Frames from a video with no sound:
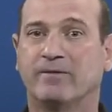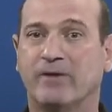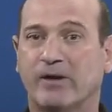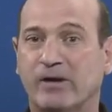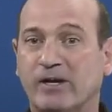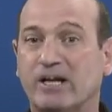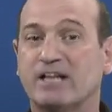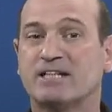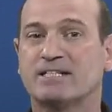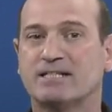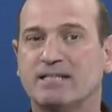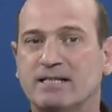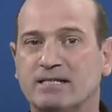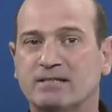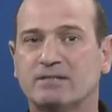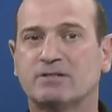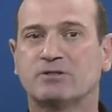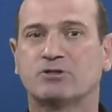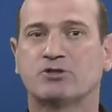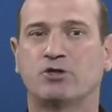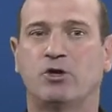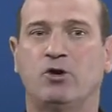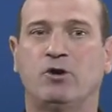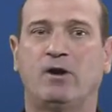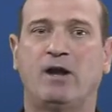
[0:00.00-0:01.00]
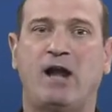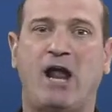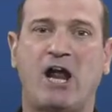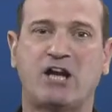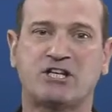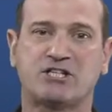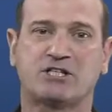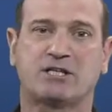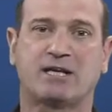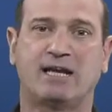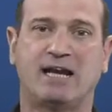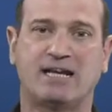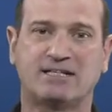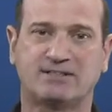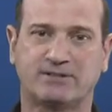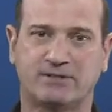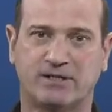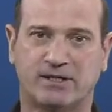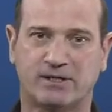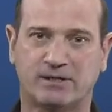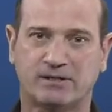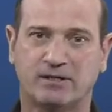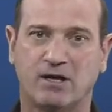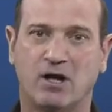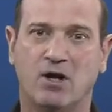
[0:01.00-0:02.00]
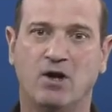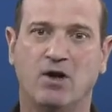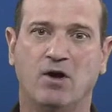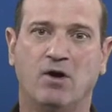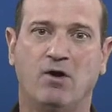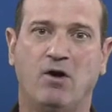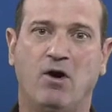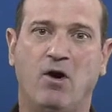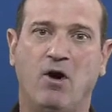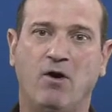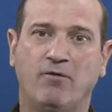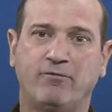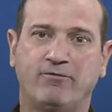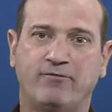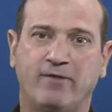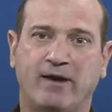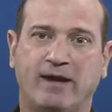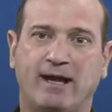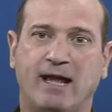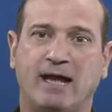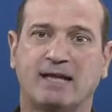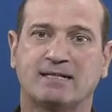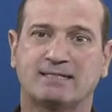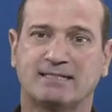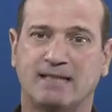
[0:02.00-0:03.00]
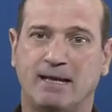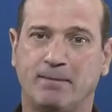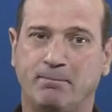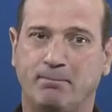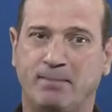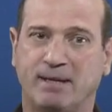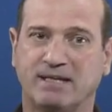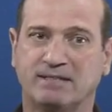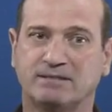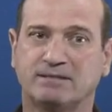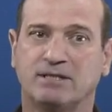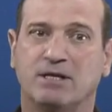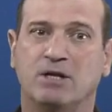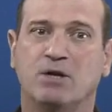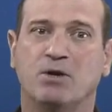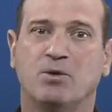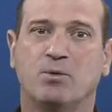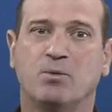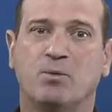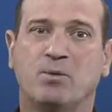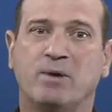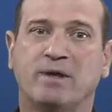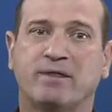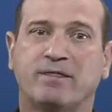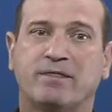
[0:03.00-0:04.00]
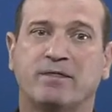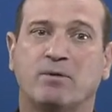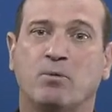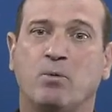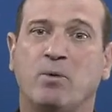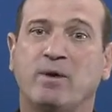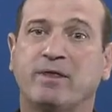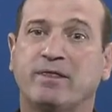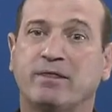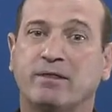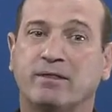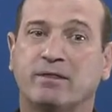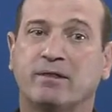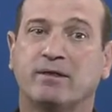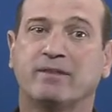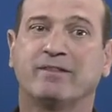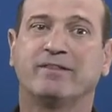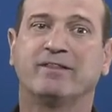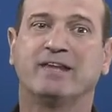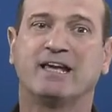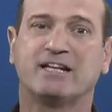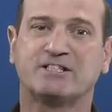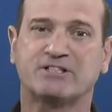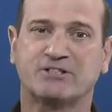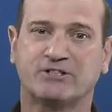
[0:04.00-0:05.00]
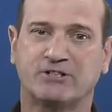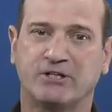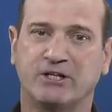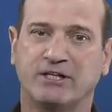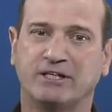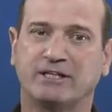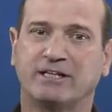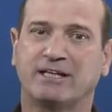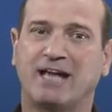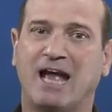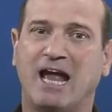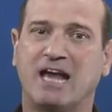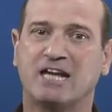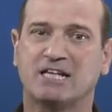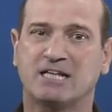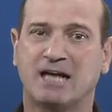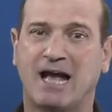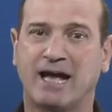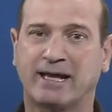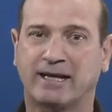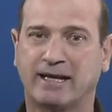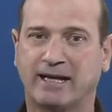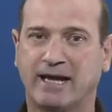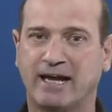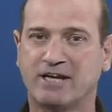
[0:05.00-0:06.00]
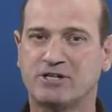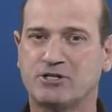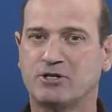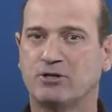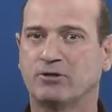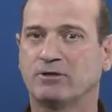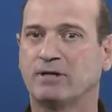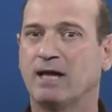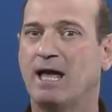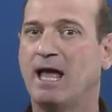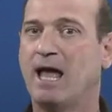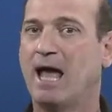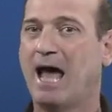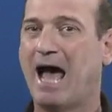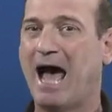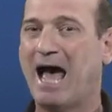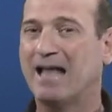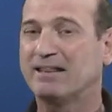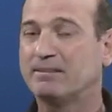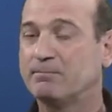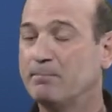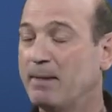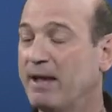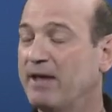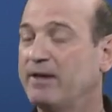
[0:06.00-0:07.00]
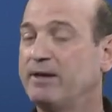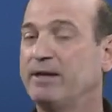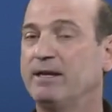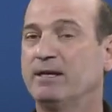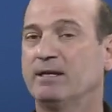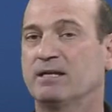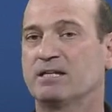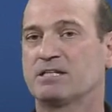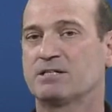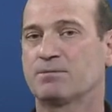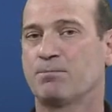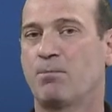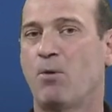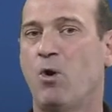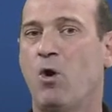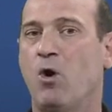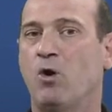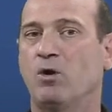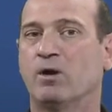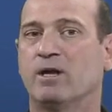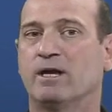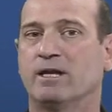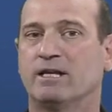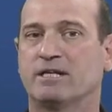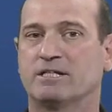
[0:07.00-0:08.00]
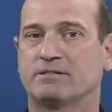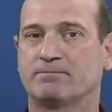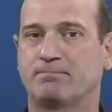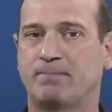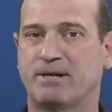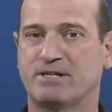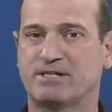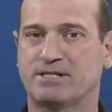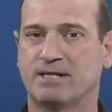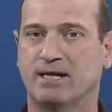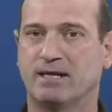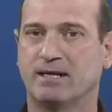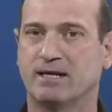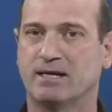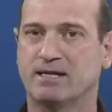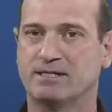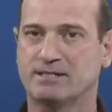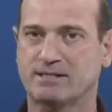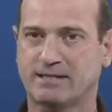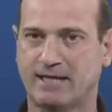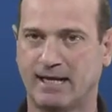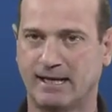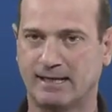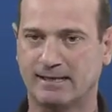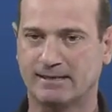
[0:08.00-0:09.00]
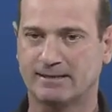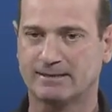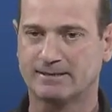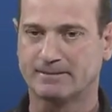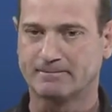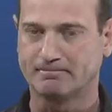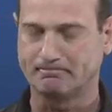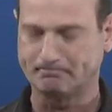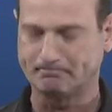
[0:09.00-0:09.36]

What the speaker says: exists some large cluster of fecal samples with string aggregation at very small spatial scales.